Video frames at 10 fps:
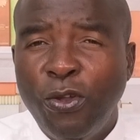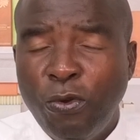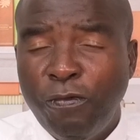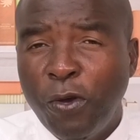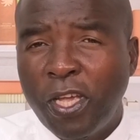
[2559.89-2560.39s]

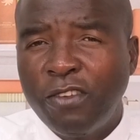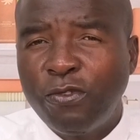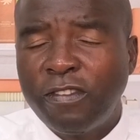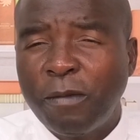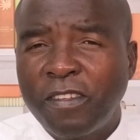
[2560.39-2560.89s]
Don't forget
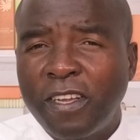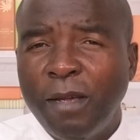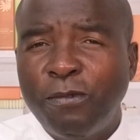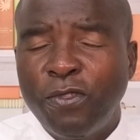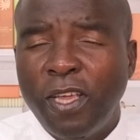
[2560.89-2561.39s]
to
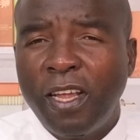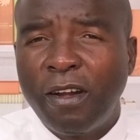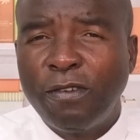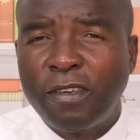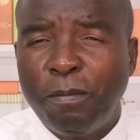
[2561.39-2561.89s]
subscribe to the
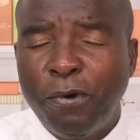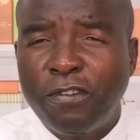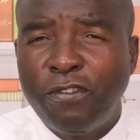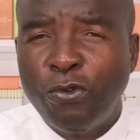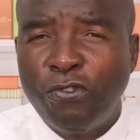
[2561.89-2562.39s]
Herald Report
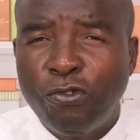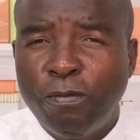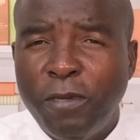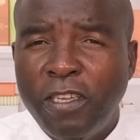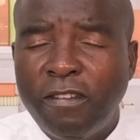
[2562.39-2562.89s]

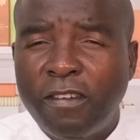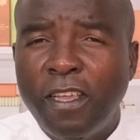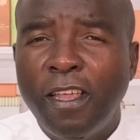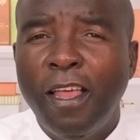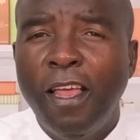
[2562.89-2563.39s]
YouTube ministry.